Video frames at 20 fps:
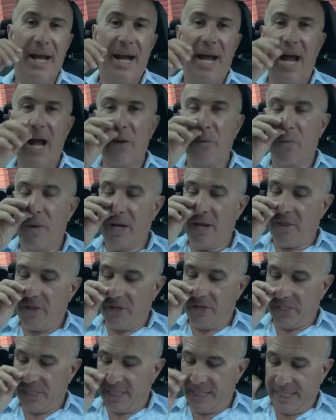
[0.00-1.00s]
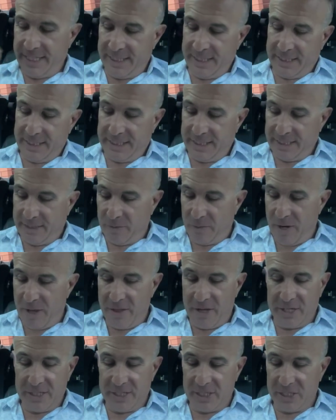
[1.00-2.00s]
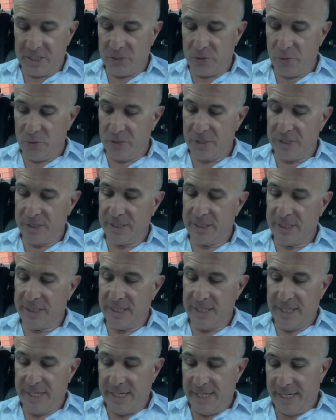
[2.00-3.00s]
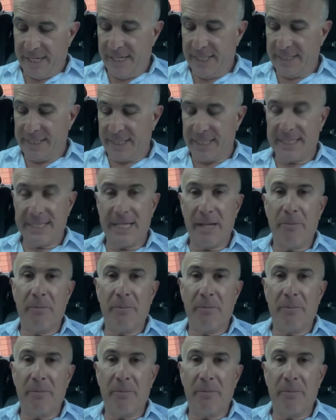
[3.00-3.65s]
And one of those things, one of those distortions, is that some